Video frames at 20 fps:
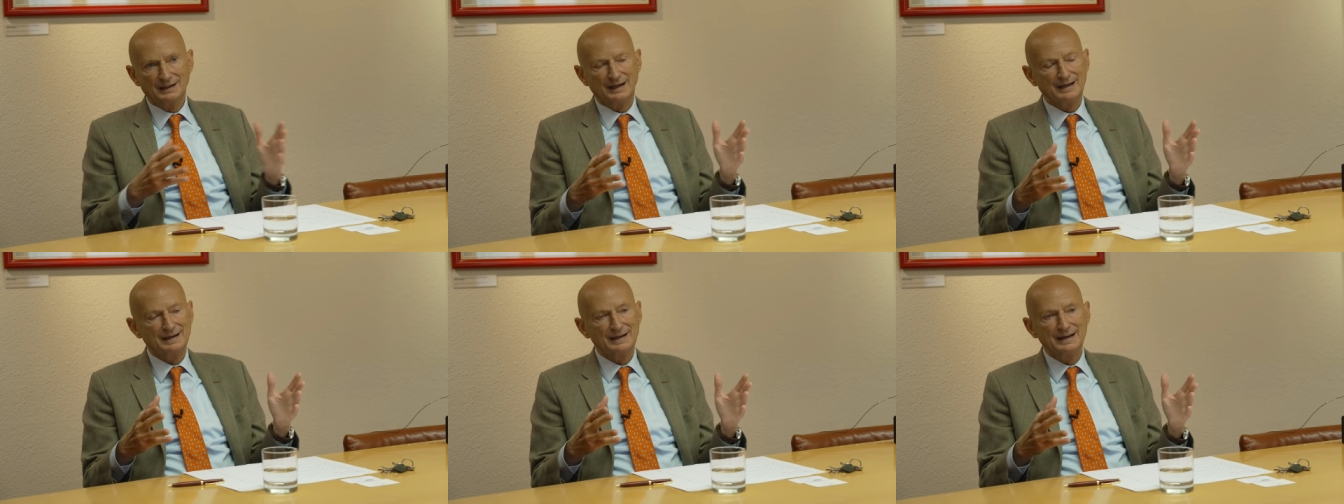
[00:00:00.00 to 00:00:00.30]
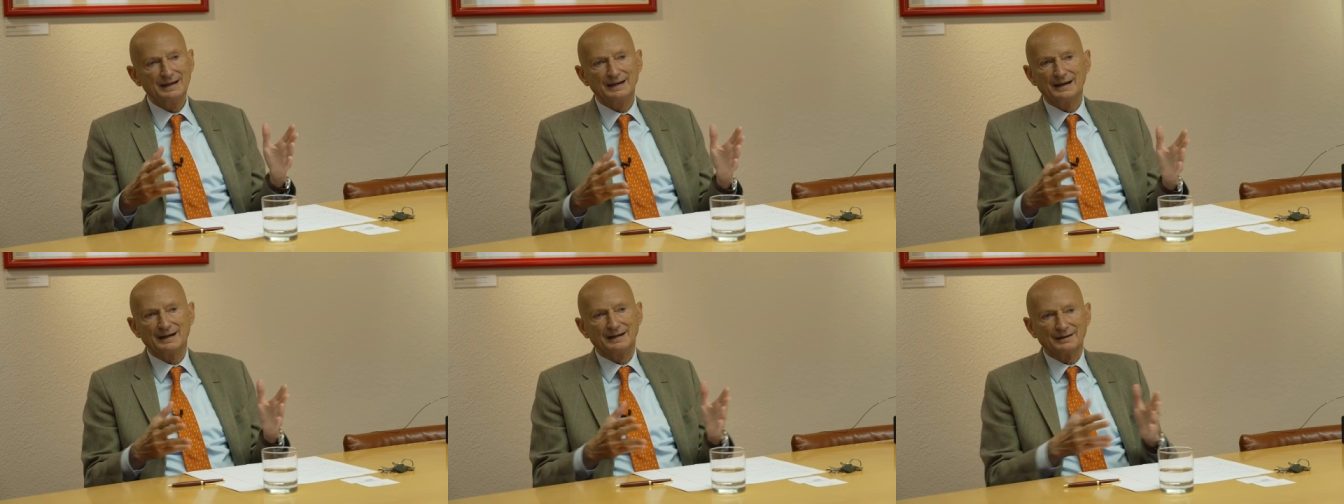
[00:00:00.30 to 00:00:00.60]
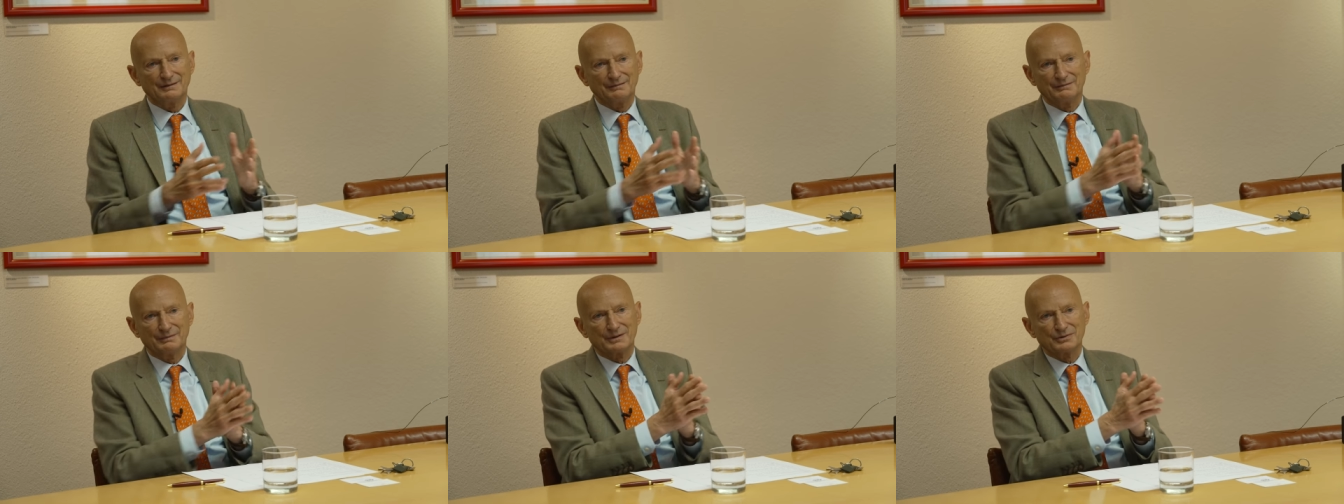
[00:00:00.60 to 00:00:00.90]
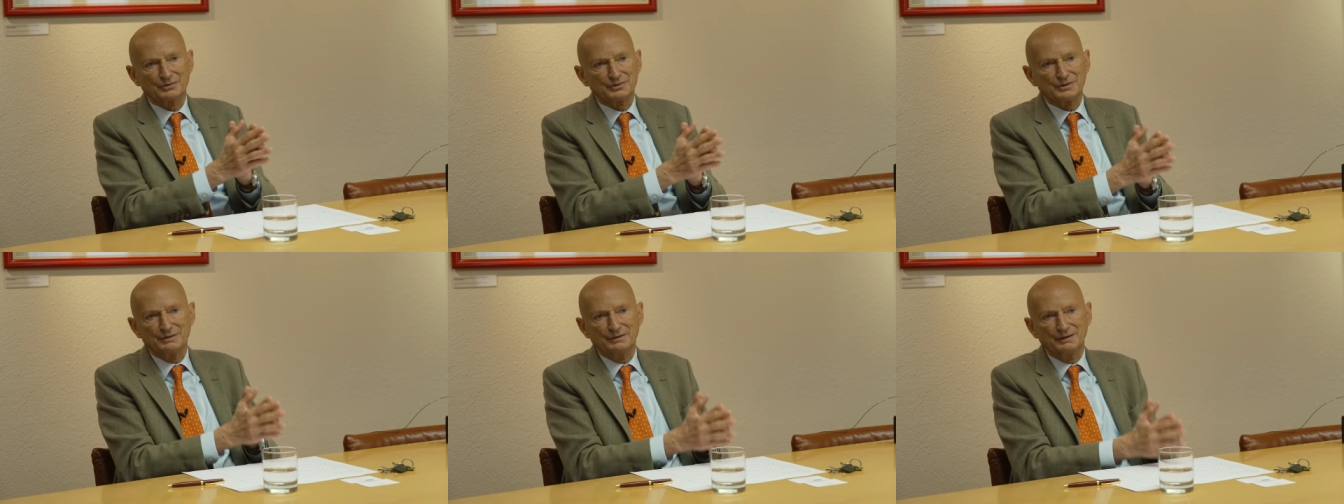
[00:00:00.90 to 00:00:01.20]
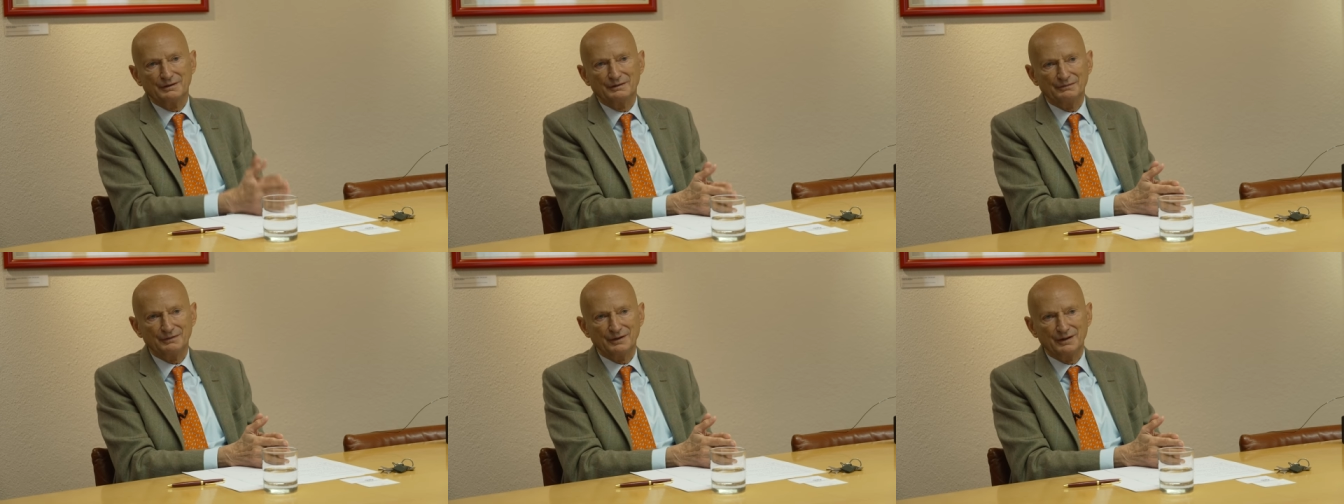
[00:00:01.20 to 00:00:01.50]
they need it. Because
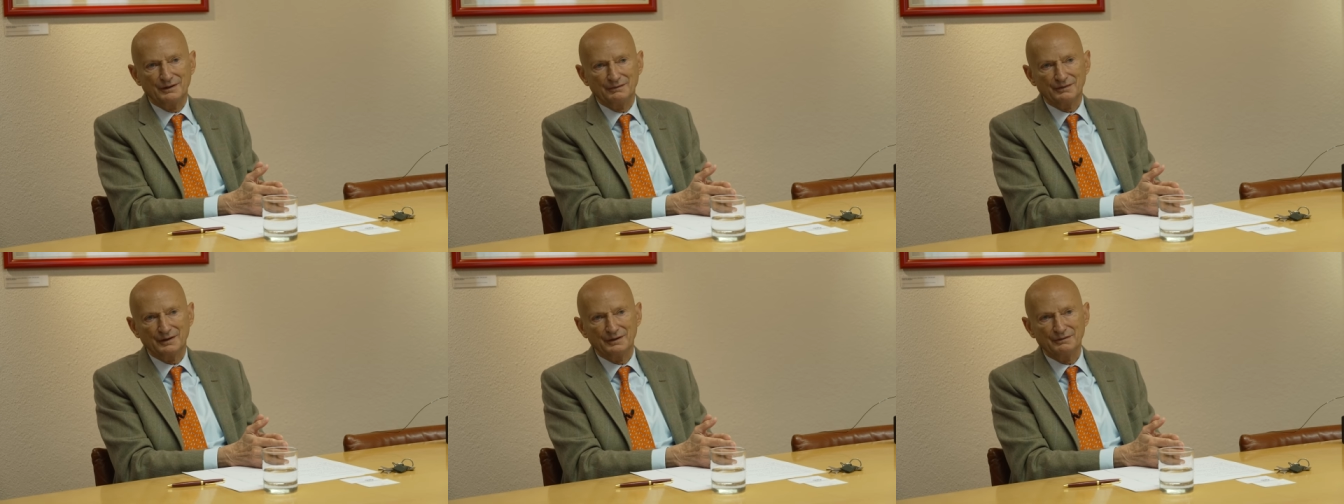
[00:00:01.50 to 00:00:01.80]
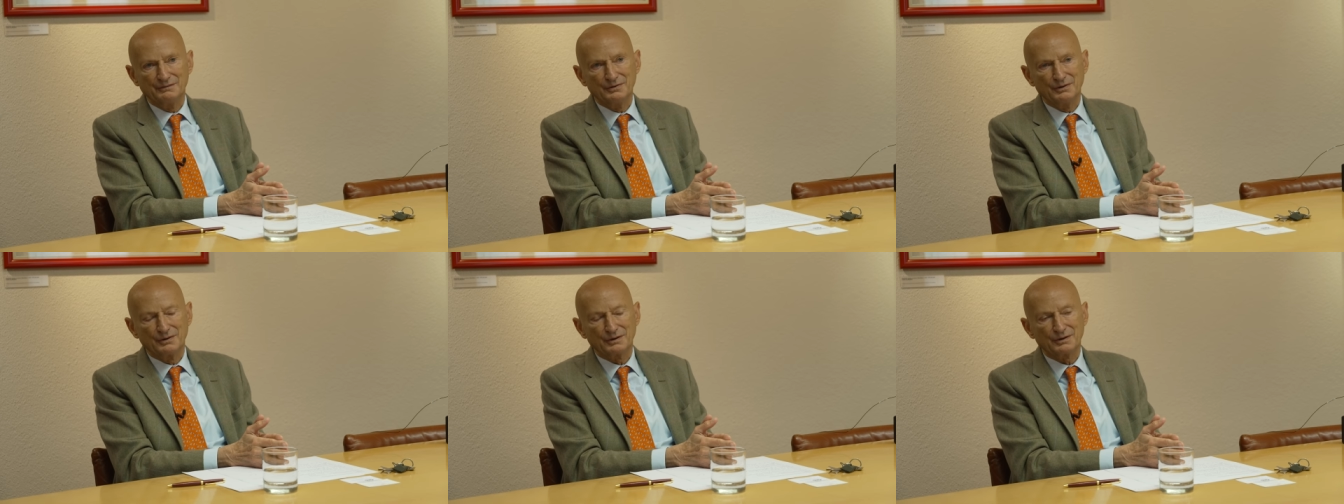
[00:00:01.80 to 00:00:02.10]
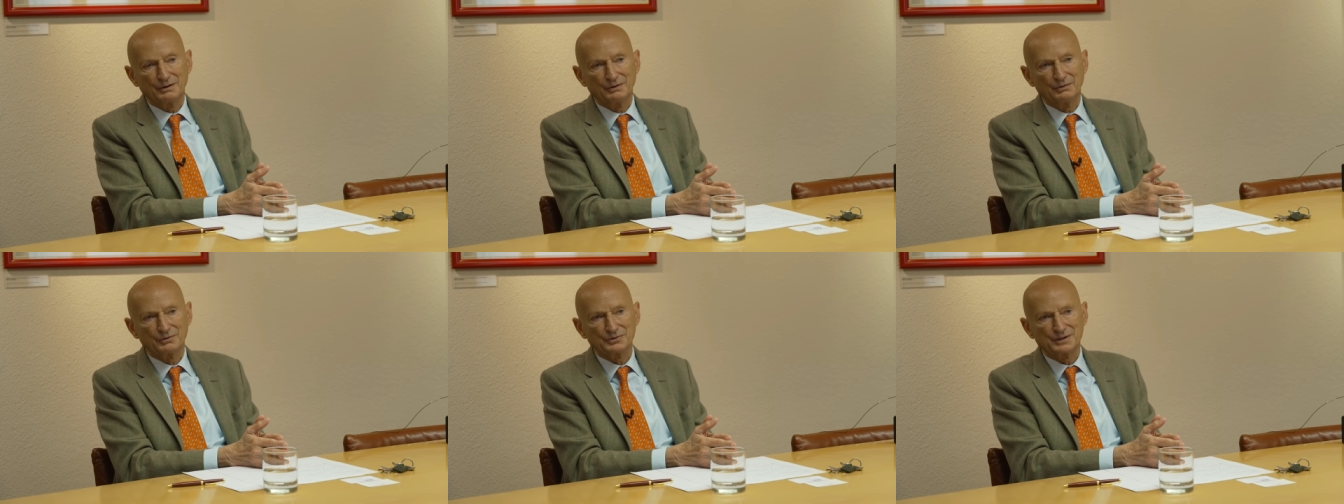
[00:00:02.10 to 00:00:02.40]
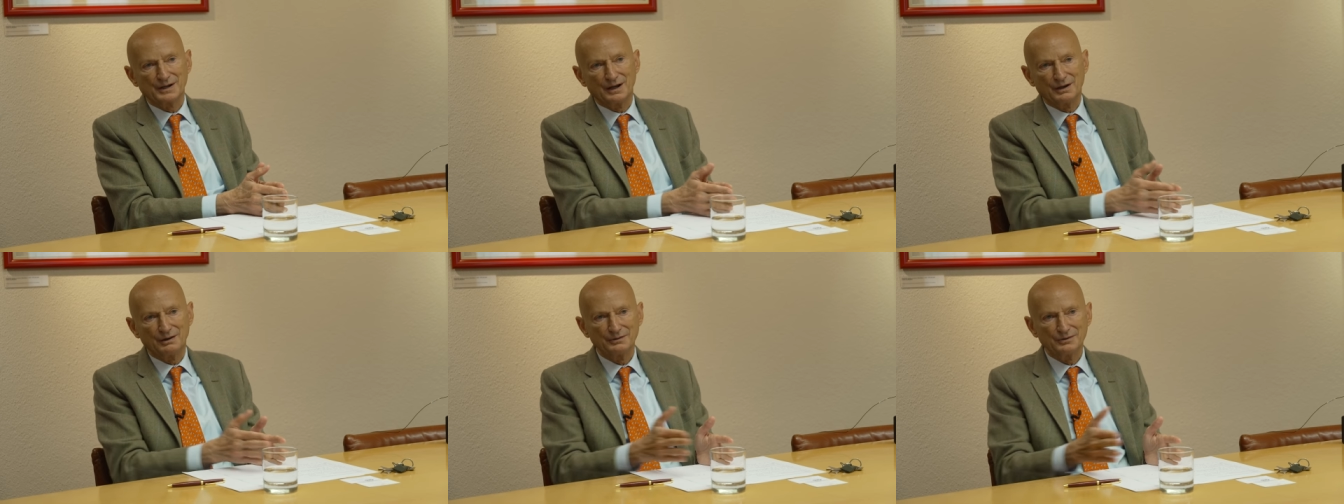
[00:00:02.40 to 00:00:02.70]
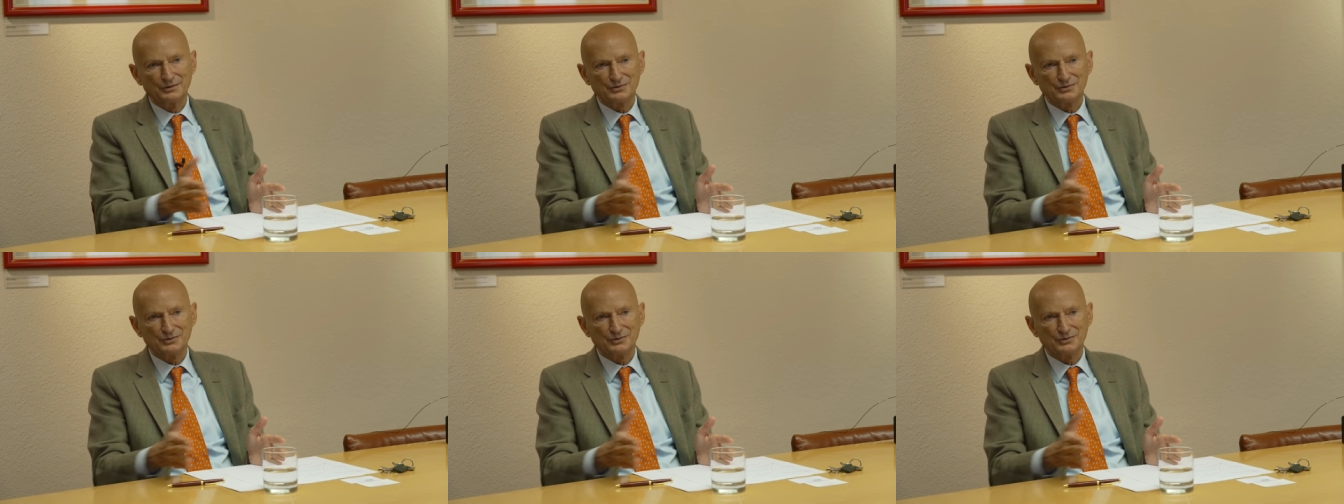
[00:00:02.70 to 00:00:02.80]
if, if, if you are closed down,